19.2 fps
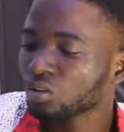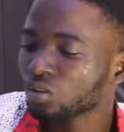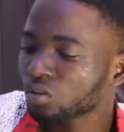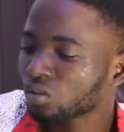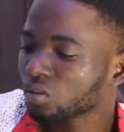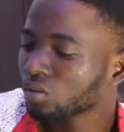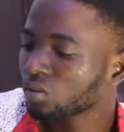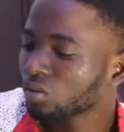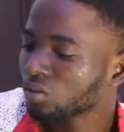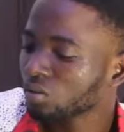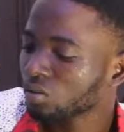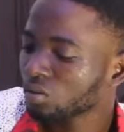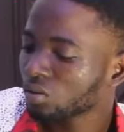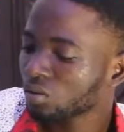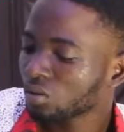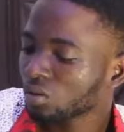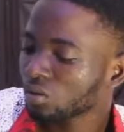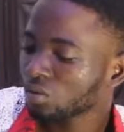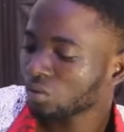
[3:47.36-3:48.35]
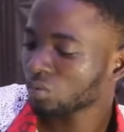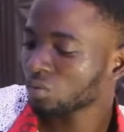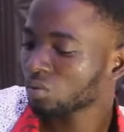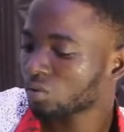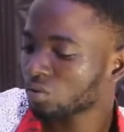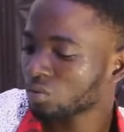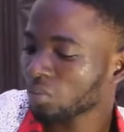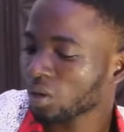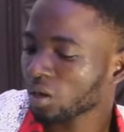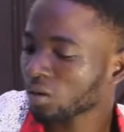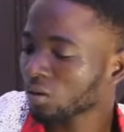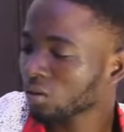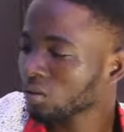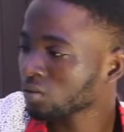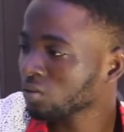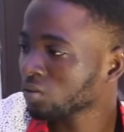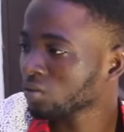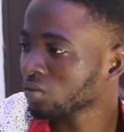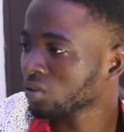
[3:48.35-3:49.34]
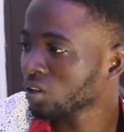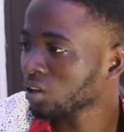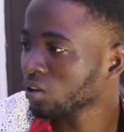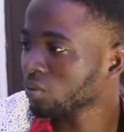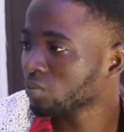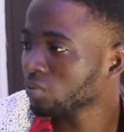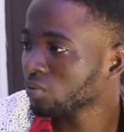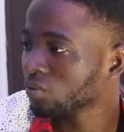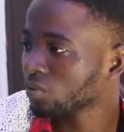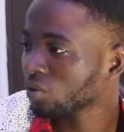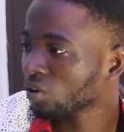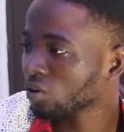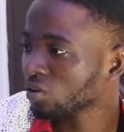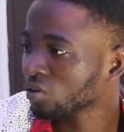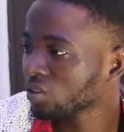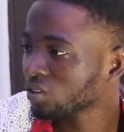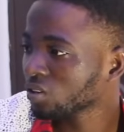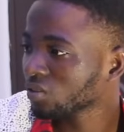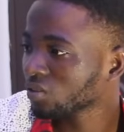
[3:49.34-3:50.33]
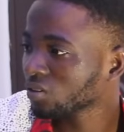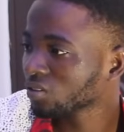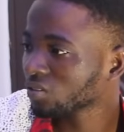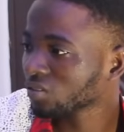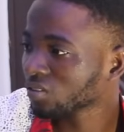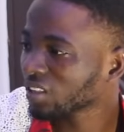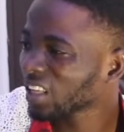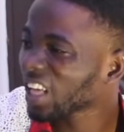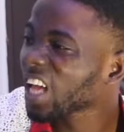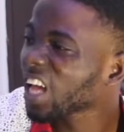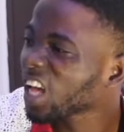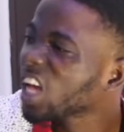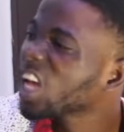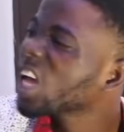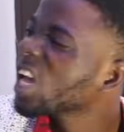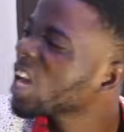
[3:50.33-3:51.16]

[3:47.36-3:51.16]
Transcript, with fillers: So, won't you back to sleep? Or you still want to sleep?